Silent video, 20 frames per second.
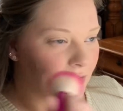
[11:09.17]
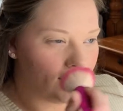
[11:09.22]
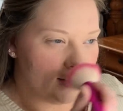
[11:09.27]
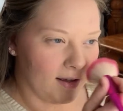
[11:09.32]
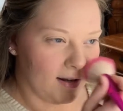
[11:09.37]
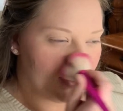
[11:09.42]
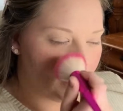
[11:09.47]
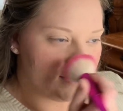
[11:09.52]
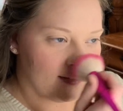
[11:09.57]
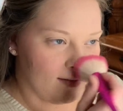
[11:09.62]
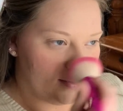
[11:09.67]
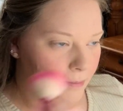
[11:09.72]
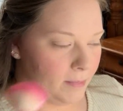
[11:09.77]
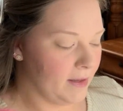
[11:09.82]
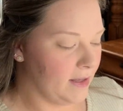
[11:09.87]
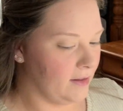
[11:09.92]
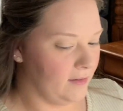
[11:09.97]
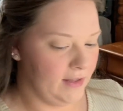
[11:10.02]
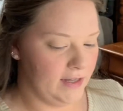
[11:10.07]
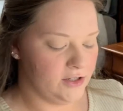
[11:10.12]
Then I
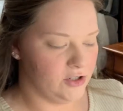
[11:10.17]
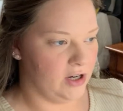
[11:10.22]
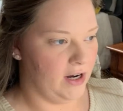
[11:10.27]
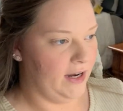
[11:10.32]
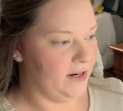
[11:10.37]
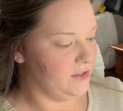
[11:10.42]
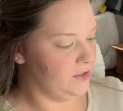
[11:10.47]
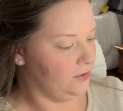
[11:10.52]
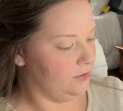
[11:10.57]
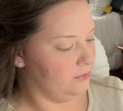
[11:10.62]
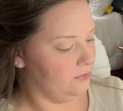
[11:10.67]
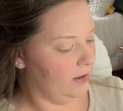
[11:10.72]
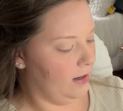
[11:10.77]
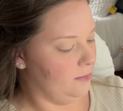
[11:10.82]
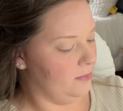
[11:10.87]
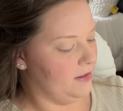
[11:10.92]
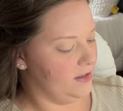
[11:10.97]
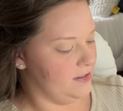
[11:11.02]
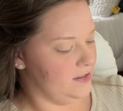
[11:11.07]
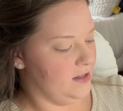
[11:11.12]
typically try to
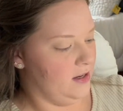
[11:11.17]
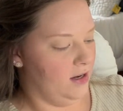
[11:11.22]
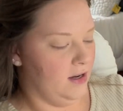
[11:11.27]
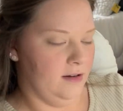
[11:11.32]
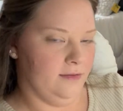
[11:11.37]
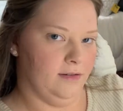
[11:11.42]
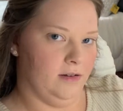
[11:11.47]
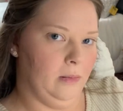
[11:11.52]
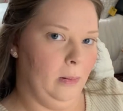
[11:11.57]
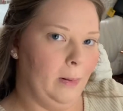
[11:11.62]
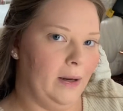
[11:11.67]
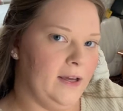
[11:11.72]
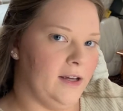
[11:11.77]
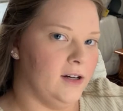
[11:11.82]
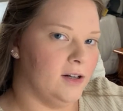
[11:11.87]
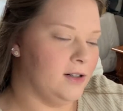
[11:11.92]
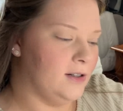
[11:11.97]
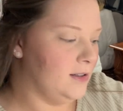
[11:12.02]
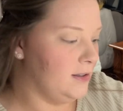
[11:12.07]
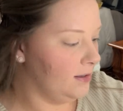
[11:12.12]
rub this off on my
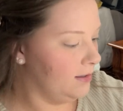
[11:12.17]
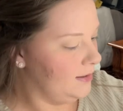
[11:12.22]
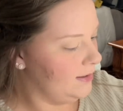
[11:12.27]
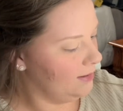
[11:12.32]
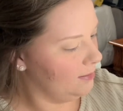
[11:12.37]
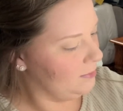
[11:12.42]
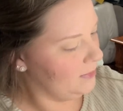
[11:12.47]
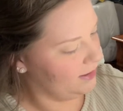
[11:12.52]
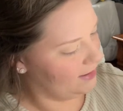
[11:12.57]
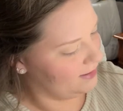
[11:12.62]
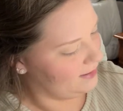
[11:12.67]
arm